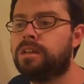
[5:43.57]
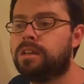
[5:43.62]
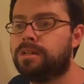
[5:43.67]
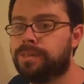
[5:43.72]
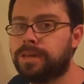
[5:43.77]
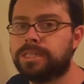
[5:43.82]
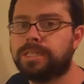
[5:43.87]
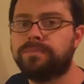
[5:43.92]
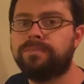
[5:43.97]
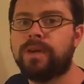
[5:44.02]

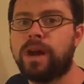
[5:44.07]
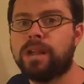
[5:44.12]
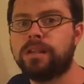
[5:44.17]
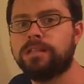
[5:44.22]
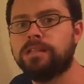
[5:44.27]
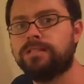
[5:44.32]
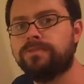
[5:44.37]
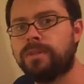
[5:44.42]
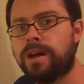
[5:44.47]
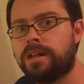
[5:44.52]
Domestic
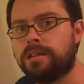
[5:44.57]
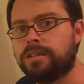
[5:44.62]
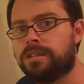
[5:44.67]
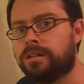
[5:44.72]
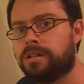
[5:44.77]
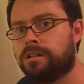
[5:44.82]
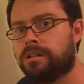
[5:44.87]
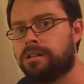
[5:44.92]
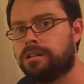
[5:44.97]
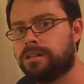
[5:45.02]
violence is violence
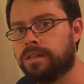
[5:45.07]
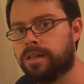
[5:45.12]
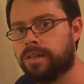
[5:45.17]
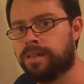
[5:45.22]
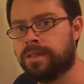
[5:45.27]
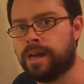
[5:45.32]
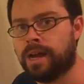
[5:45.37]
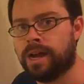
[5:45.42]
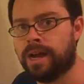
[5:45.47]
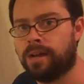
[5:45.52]
that occurs
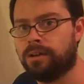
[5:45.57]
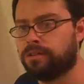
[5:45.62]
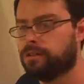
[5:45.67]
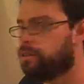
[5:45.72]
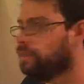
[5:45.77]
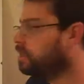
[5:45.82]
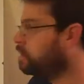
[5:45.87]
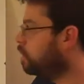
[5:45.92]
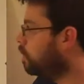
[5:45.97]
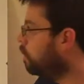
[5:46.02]
in the house.
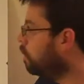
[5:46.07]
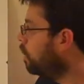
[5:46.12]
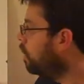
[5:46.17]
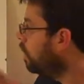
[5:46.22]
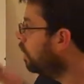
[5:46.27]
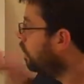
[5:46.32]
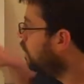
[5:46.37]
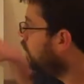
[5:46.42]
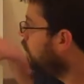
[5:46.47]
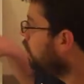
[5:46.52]
So
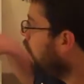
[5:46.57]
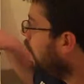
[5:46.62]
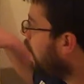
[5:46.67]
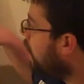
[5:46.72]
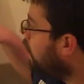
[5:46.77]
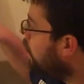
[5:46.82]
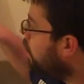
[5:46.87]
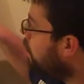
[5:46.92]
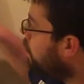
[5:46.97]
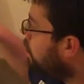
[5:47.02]

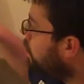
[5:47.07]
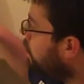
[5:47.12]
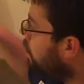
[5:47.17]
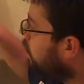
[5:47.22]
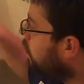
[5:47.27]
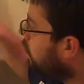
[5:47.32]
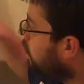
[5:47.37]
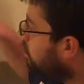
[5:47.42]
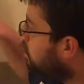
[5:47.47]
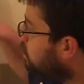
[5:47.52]

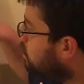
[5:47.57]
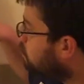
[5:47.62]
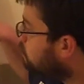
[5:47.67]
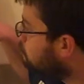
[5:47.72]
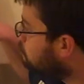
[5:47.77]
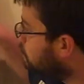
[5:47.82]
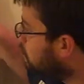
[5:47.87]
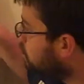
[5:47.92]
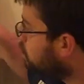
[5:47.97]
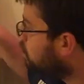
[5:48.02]
anything
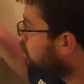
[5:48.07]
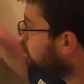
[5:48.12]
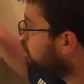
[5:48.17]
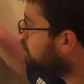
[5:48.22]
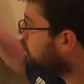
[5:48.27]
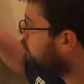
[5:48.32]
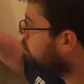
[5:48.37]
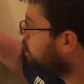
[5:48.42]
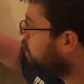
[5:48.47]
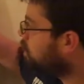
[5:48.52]

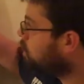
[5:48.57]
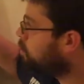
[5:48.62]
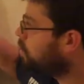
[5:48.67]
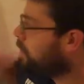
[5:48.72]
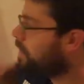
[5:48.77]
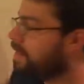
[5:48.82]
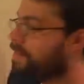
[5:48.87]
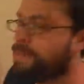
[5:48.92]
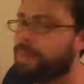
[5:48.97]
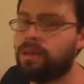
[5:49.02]
domestic is
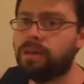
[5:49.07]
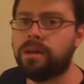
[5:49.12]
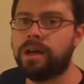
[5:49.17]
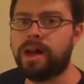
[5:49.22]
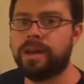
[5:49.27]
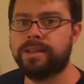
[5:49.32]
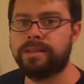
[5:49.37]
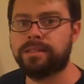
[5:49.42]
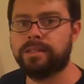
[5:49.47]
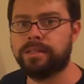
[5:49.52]
within the
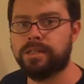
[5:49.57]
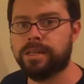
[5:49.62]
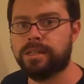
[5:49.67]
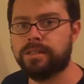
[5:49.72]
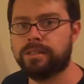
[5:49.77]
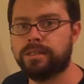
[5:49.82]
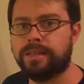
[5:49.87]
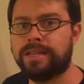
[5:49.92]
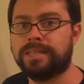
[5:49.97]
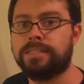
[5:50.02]
United
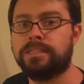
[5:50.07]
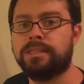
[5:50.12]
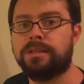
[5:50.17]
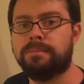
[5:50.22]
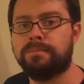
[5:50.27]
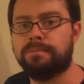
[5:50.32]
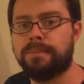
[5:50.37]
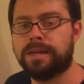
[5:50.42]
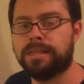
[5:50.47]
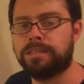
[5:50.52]
States. That's
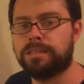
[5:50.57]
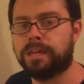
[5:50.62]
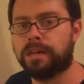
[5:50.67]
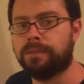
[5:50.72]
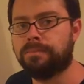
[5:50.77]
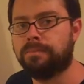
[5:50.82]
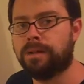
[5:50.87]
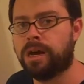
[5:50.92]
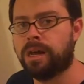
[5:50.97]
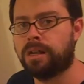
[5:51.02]

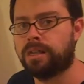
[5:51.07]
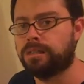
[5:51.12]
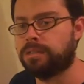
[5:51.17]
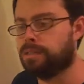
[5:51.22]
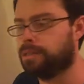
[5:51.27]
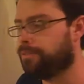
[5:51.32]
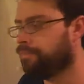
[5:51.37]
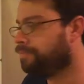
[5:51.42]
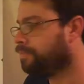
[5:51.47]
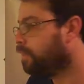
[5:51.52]
domestic
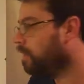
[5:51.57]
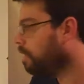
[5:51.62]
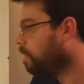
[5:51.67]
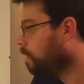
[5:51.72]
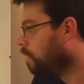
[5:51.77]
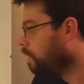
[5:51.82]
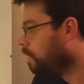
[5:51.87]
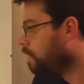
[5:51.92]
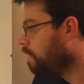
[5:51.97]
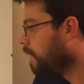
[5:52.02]
policy.
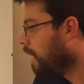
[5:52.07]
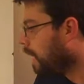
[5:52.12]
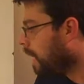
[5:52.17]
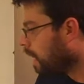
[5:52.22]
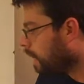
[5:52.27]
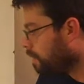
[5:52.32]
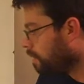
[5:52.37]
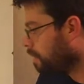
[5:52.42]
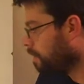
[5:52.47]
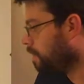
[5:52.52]
The
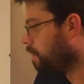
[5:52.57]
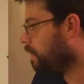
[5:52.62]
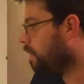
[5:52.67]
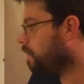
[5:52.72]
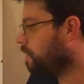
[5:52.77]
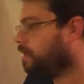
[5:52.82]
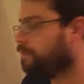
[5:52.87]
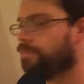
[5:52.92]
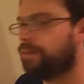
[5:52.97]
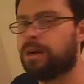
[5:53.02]
other
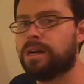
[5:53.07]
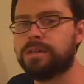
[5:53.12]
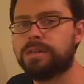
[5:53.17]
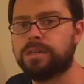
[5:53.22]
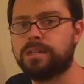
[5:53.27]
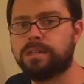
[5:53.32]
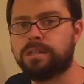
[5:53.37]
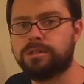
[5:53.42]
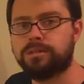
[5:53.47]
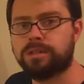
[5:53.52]
thing the
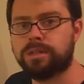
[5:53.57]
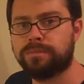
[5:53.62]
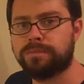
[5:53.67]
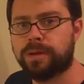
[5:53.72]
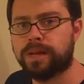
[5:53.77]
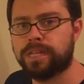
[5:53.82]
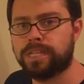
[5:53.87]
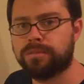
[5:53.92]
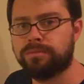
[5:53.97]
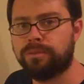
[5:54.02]
president is
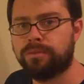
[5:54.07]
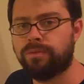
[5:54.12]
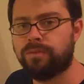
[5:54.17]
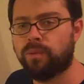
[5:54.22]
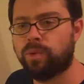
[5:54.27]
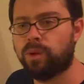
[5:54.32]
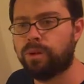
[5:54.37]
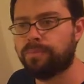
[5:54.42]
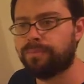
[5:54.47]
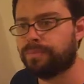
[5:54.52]
responsible
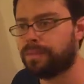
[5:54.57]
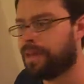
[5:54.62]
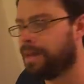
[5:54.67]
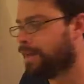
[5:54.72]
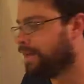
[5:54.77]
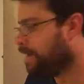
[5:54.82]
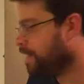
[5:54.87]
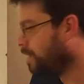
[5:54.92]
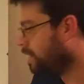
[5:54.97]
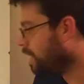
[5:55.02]
for,
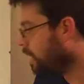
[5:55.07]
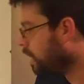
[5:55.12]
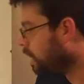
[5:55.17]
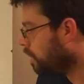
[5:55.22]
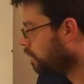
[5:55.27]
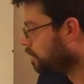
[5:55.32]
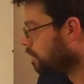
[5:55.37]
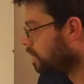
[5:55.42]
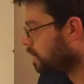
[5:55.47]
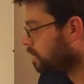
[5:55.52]
and
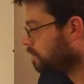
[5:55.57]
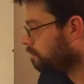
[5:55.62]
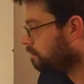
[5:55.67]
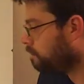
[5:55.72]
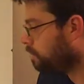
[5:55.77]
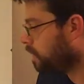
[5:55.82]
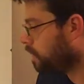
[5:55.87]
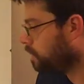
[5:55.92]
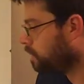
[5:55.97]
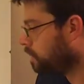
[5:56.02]
Congress has
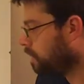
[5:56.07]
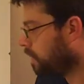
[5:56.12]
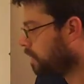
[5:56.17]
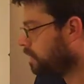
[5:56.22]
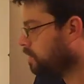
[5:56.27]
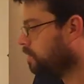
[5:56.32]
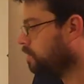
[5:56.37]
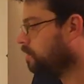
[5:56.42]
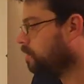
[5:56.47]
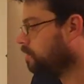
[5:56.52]
much
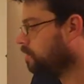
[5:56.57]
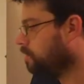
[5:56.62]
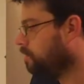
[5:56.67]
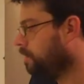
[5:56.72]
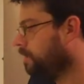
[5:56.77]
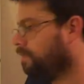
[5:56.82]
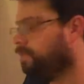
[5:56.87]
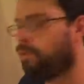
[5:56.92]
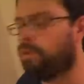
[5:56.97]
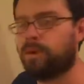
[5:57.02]
less to do
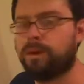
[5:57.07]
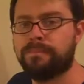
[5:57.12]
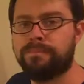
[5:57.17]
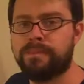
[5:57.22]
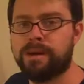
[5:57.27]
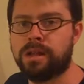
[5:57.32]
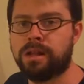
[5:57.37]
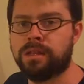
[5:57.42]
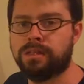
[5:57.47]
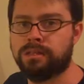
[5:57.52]
with foreign
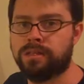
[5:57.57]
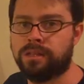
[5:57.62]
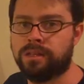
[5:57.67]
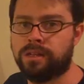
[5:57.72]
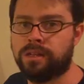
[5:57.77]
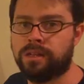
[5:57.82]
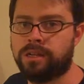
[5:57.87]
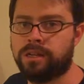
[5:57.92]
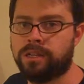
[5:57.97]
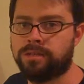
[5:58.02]
policy
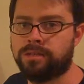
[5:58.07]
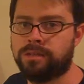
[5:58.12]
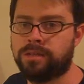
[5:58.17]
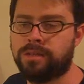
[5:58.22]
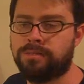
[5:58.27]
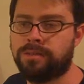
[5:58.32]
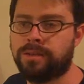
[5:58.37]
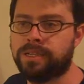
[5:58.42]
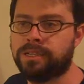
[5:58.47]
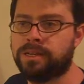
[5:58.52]
than it does with
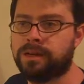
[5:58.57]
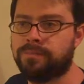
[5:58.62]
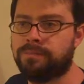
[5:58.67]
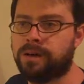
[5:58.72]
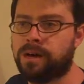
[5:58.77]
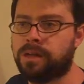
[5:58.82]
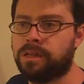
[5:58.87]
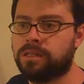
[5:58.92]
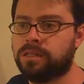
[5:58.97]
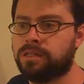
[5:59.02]
domestic
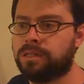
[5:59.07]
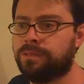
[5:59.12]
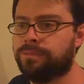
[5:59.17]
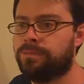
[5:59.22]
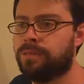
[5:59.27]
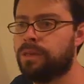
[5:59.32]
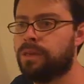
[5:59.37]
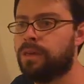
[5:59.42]
policy,